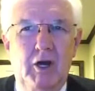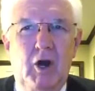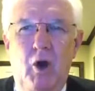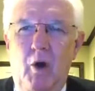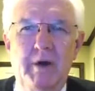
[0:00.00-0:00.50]

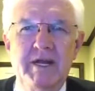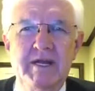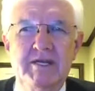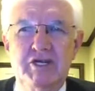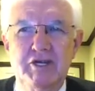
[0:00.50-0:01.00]

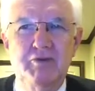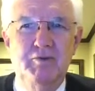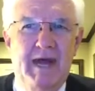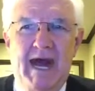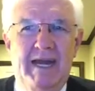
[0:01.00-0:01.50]
According
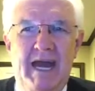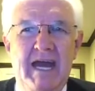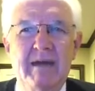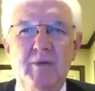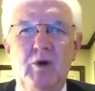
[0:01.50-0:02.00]
to thy
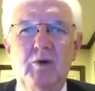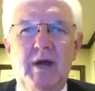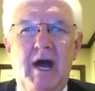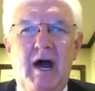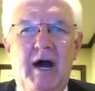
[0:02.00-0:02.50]
name, O
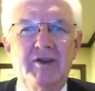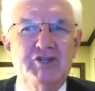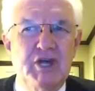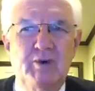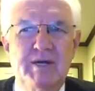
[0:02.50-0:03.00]
God,
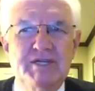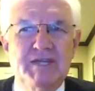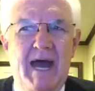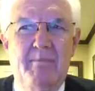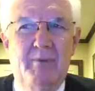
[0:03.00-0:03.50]
so is
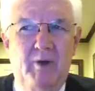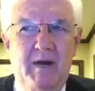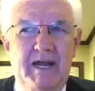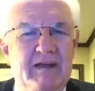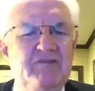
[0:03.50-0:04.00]
thy
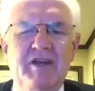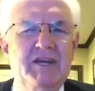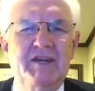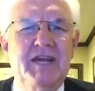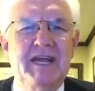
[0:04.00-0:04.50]
praise
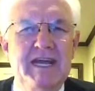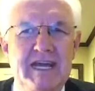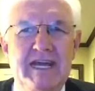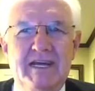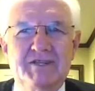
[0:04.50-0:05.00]
unto the
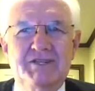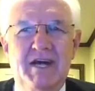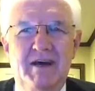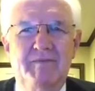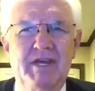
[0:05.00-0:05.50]
ends
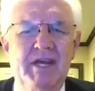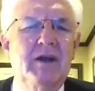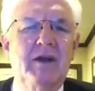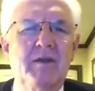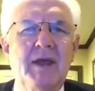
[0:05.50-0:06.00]
of the
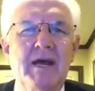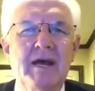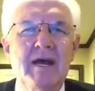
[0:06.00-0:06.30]
earth.